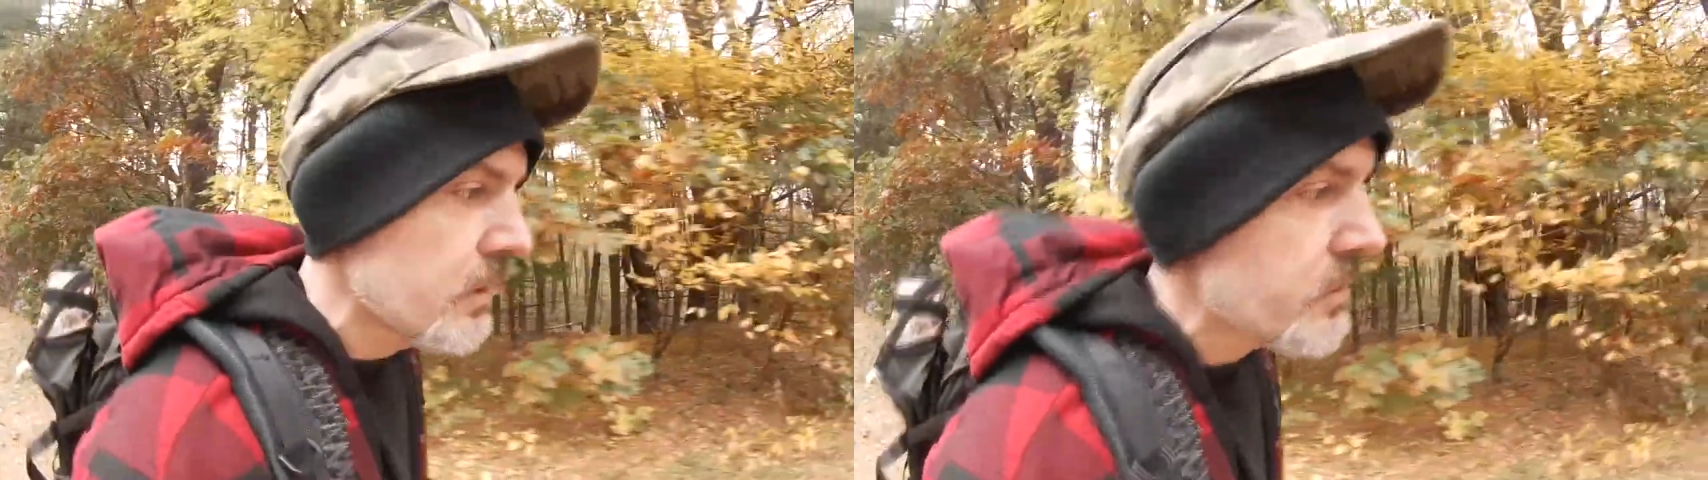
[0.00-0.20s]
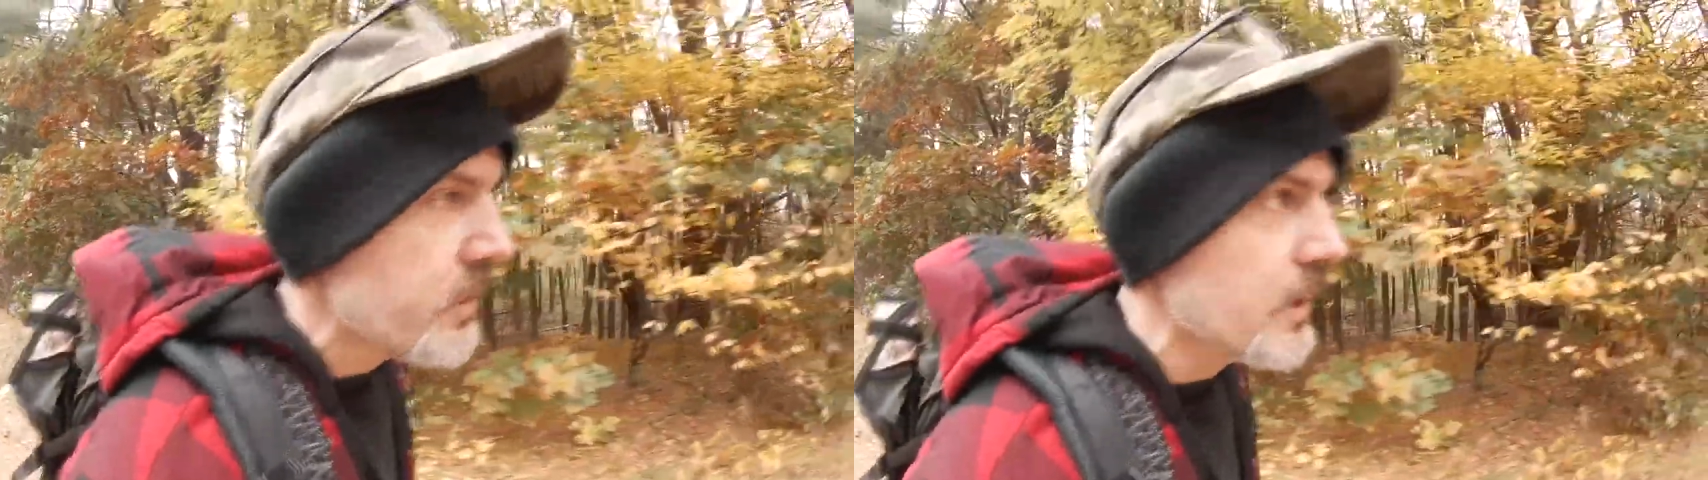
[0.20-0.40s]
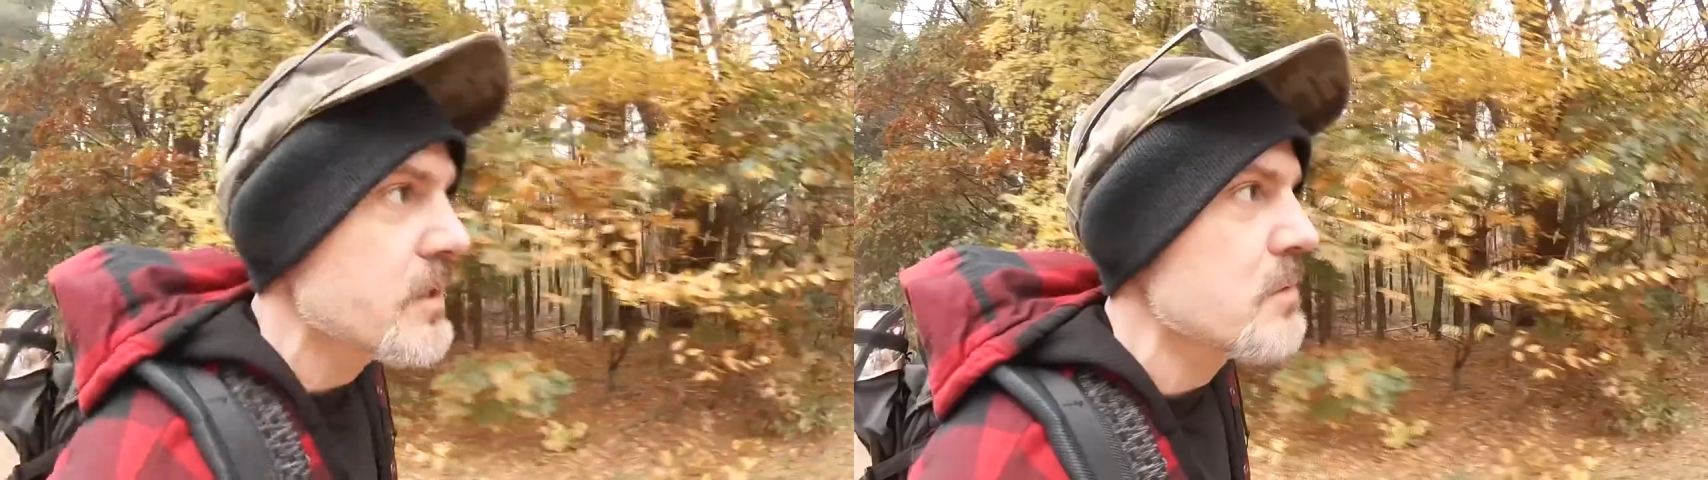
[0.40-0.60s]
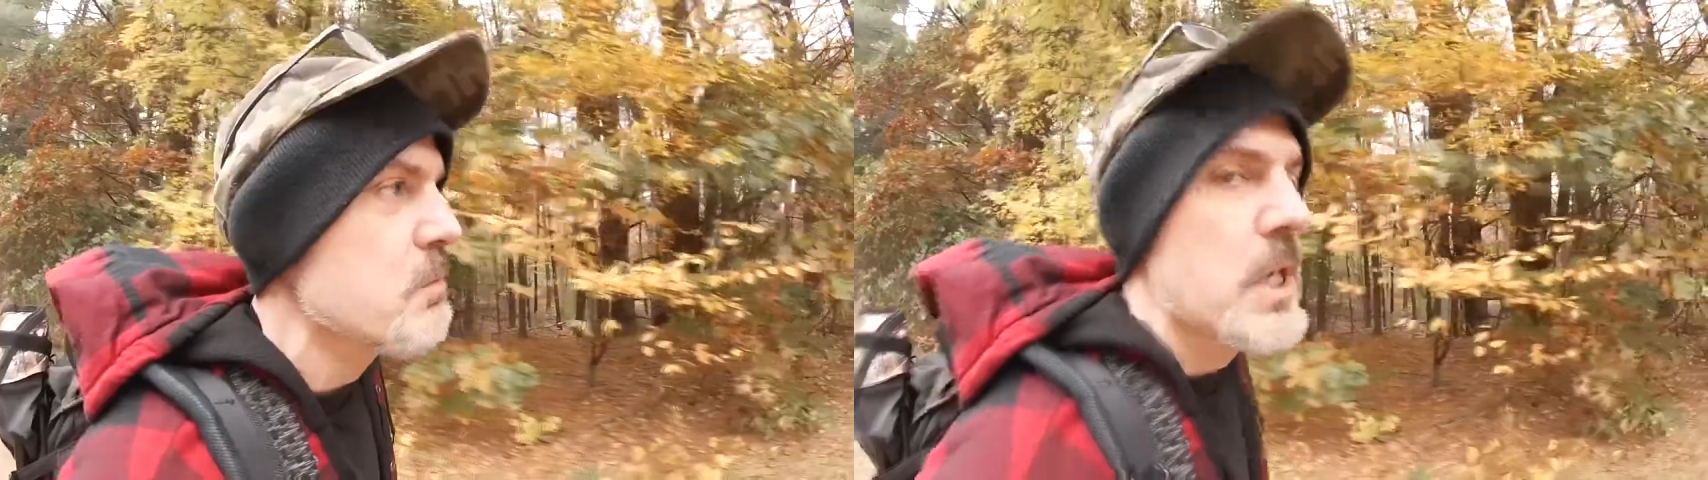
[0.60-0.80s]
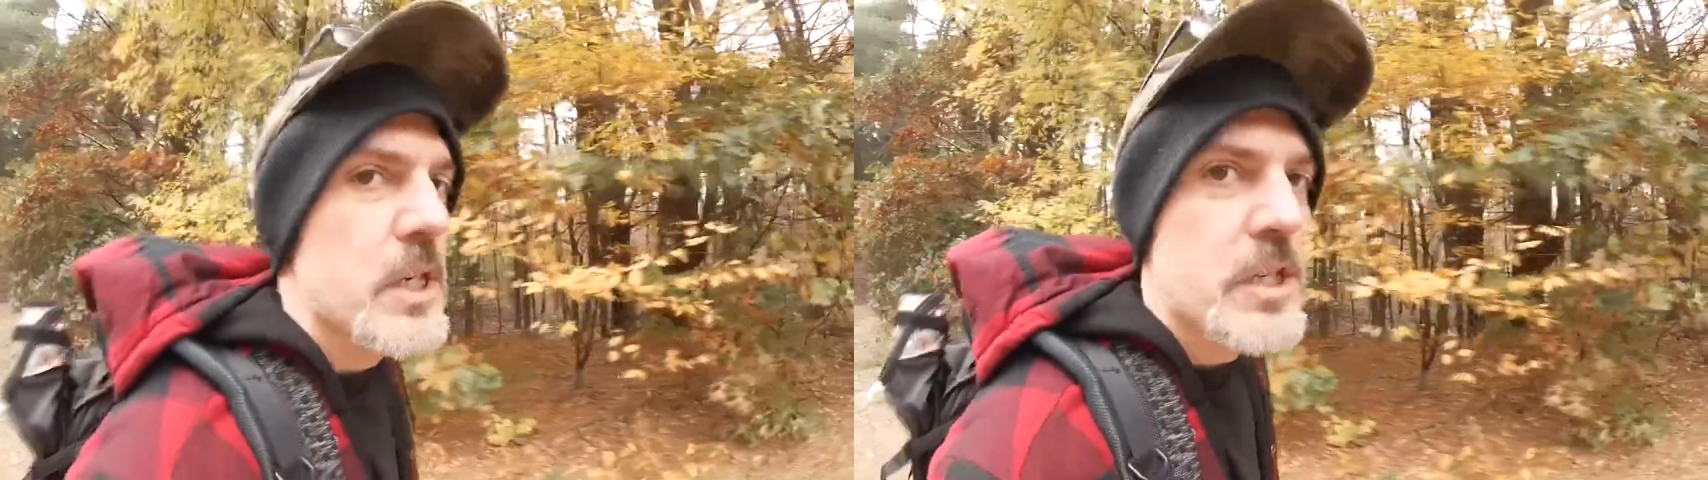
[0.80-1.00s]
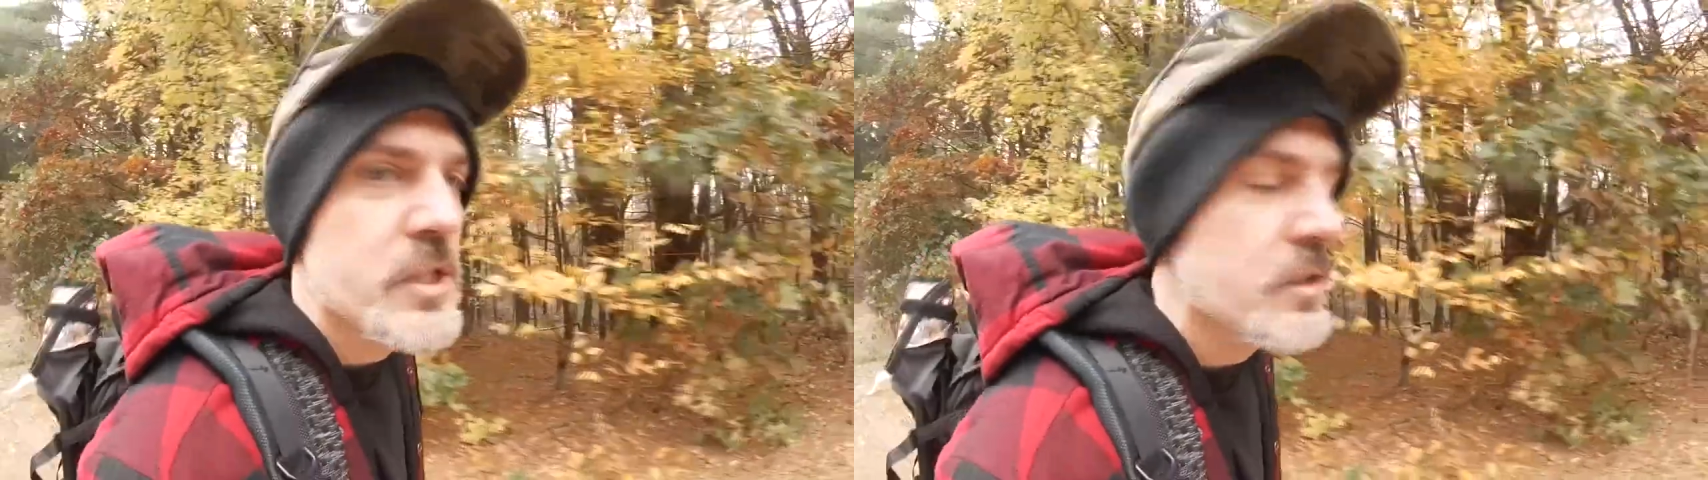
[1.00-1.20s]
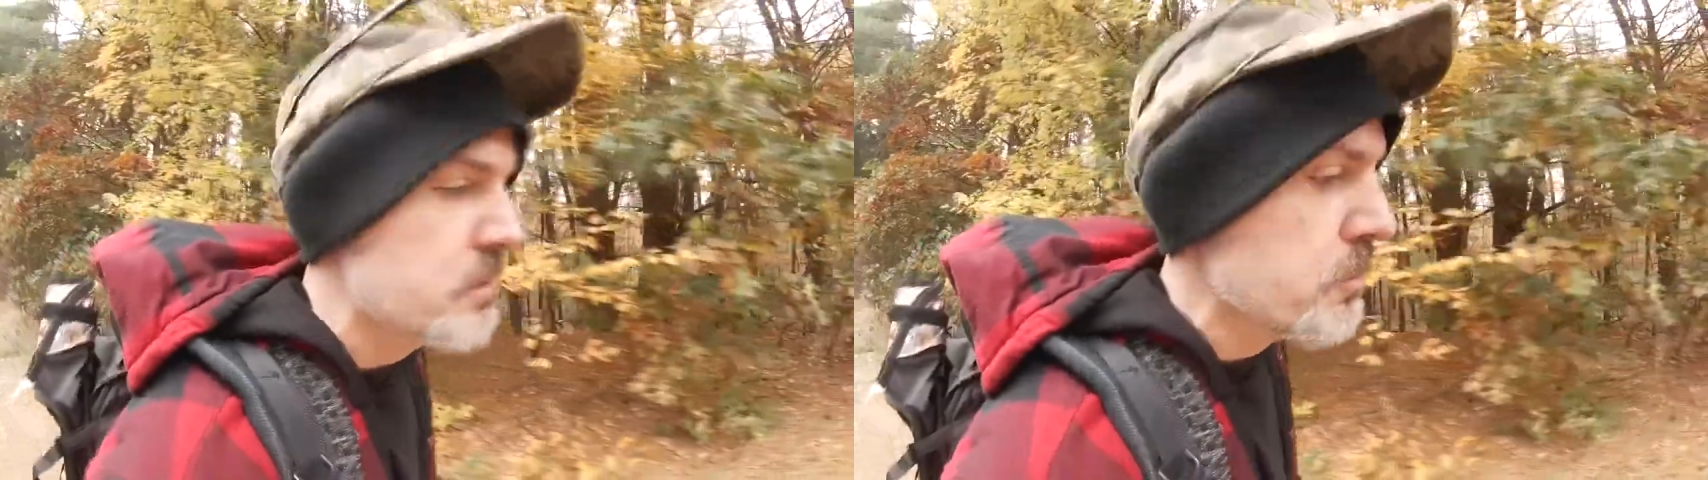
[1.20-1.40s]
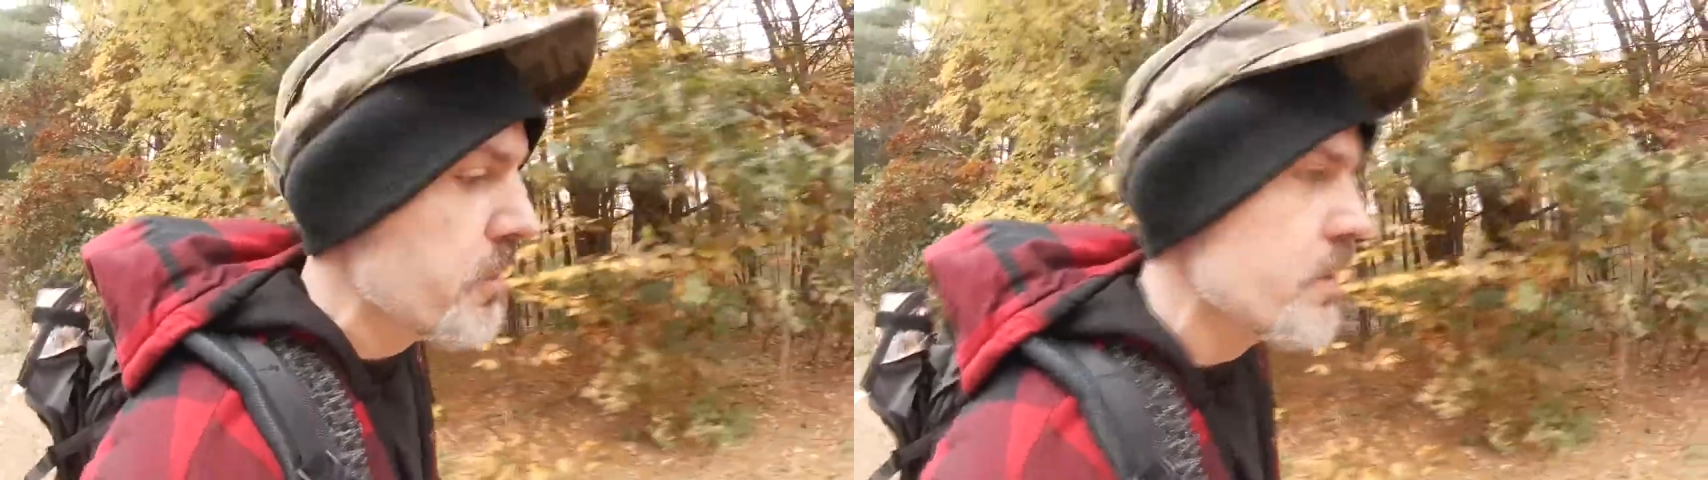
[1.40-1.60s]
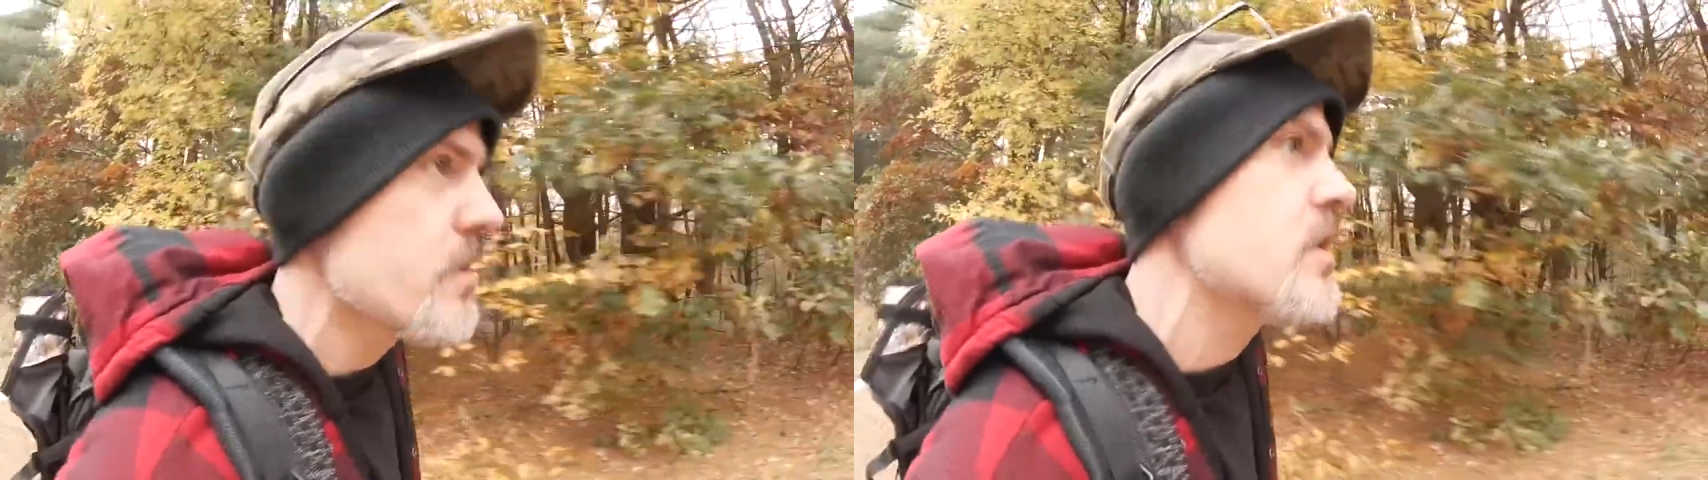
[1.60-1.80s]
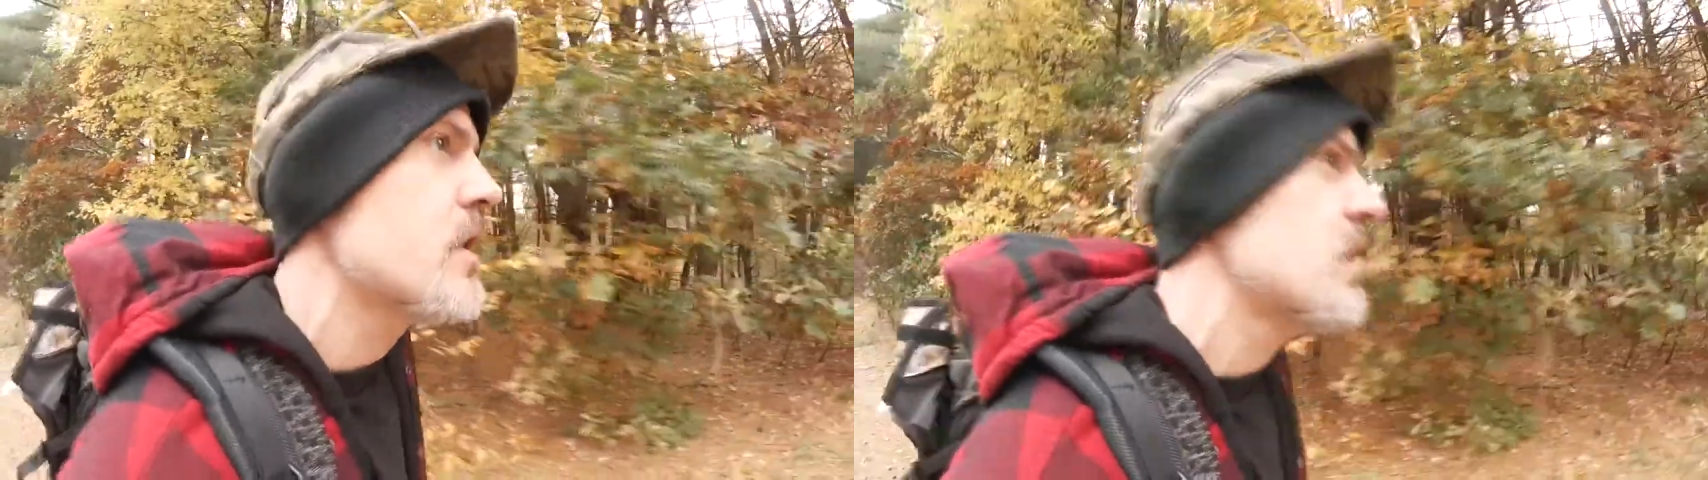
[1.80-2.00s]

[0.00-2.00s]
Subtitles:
Gonna catch some birds and some critters.